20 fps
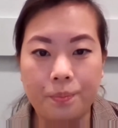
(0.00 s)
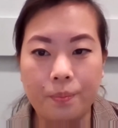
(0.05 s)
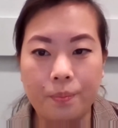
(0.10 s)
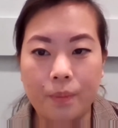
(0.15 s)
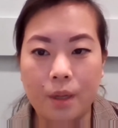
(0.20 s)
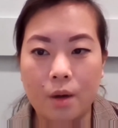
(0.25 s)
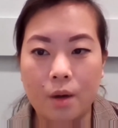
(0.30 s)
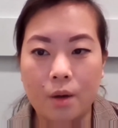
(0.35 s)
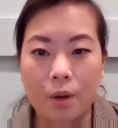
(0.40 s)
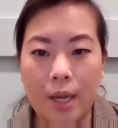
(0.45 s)

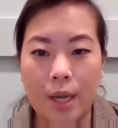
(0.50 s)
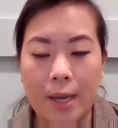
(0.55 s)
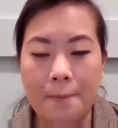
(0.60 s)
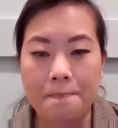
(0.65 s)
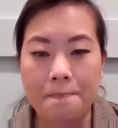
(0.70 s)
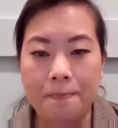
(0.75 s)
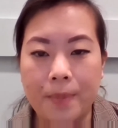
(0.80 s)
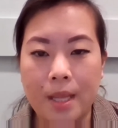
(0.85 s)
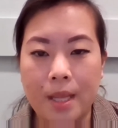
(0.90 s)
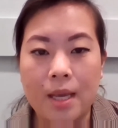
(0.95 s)
Okay,
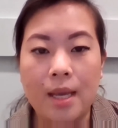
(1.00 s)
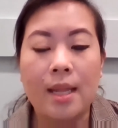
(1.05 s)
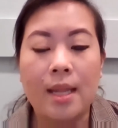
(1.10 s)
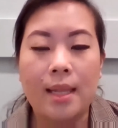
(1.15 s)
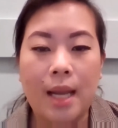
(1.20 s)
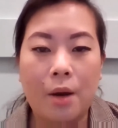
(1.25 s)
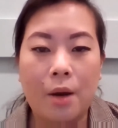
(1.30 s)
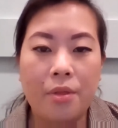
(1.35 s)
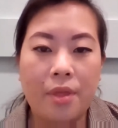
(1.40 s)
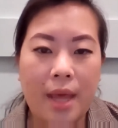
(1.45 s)

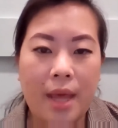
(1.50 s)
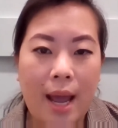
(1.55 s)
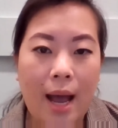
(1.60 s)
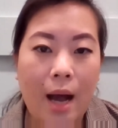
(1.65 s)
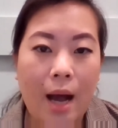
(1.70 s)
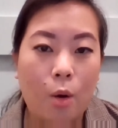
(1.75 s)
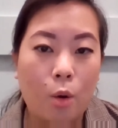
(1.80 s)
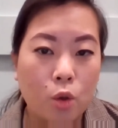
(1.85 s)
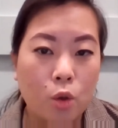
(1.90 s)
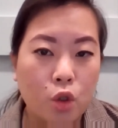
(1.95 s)
now there are
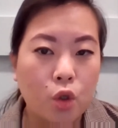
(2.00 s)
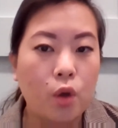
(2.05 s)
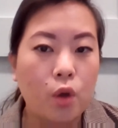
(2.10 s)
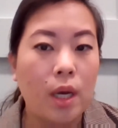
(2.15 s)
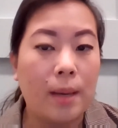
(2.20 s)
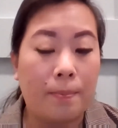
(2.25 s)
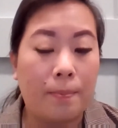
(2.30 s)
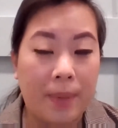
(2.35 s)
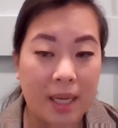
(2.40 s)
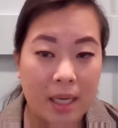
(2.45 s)
also
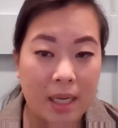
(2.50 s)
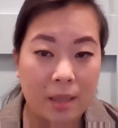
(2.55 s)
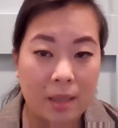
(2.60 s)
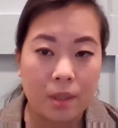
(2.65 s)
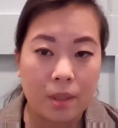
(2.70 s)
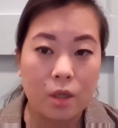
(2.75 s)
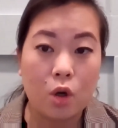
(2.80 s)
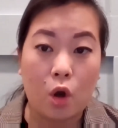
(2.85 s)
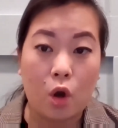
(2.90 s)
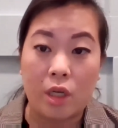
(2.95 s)

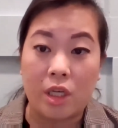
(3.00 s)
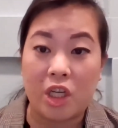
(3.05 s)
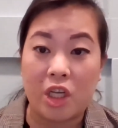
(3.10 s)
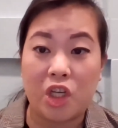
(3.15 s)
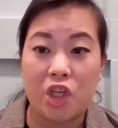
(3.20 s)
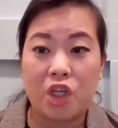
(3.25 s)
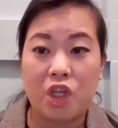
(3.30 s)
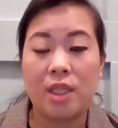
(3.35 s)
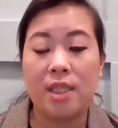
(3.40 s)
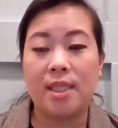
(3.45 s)
applicable
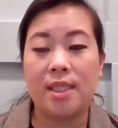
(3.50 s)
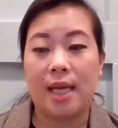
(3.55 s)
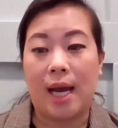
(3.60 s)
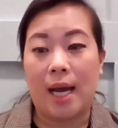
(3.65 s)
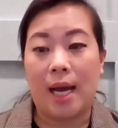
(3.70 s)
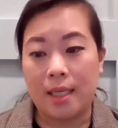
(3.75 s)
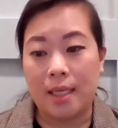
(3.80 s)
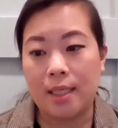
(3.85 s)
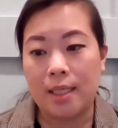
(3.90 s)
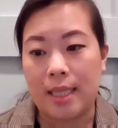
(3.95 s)
conditions
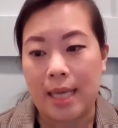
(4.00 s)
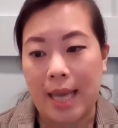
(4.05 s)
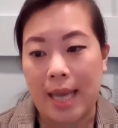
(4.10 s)
under the